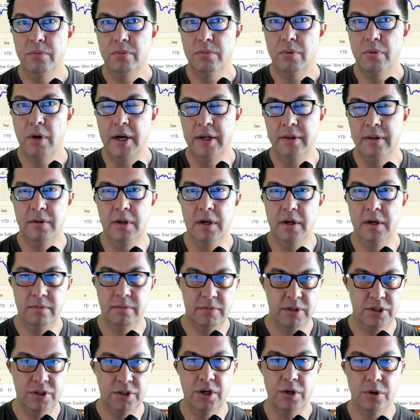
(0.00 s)
right,
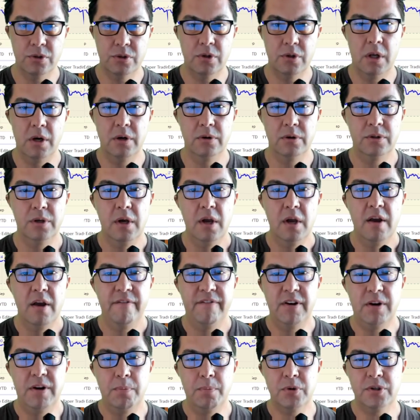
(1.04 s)
this year's lows,
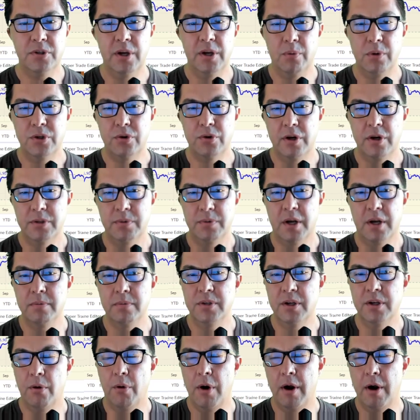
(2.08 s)
50% retracement
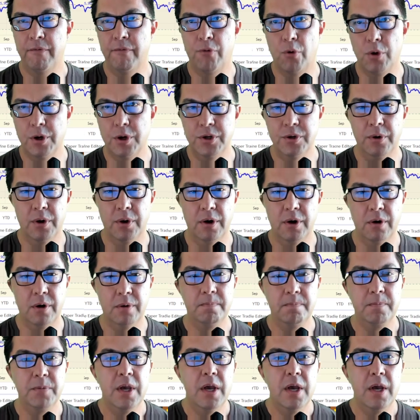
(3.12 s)
comes in around 4,200.